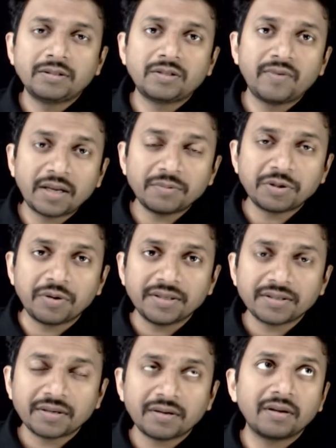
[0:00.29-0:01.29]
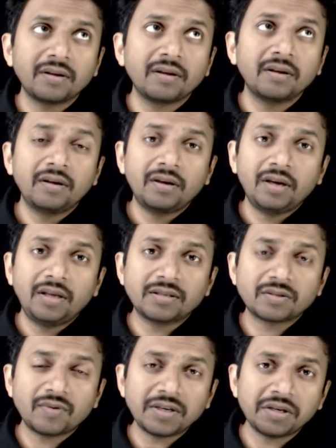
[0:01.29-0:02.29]
So, welcome students. In
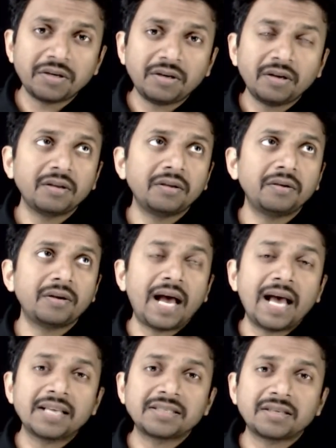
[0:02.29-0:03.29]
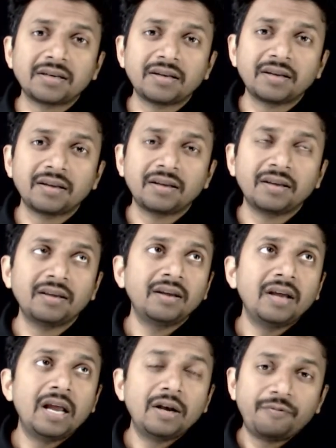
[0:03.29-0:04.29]
this question, you are asked
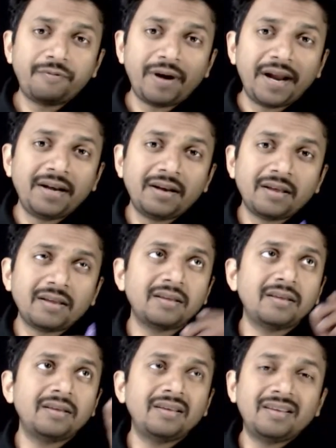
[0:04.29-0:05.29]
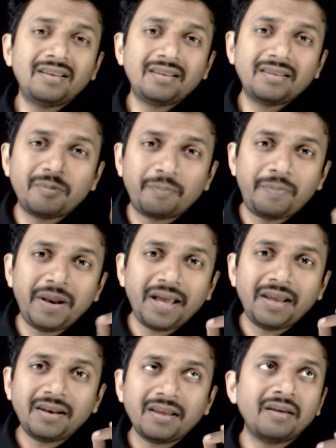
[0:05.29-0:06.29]
to find the
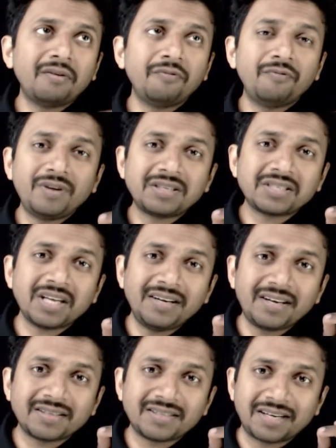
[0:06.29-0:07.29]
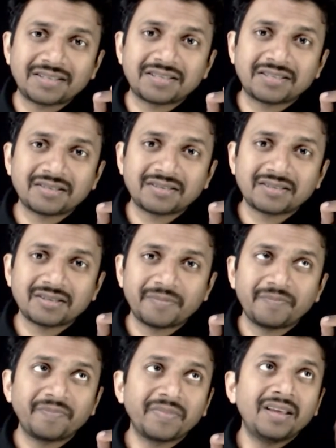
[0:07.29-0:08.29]
plane which intersects
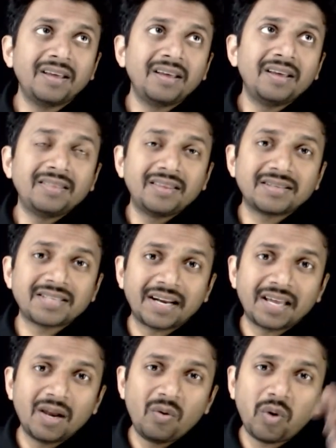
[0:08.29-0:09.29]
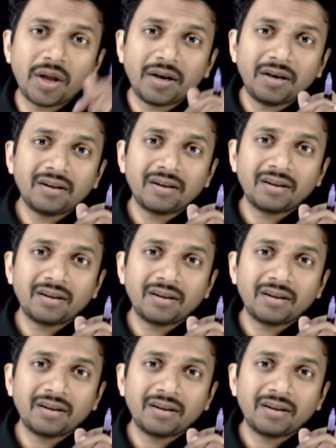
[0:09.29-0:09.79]
the circle 1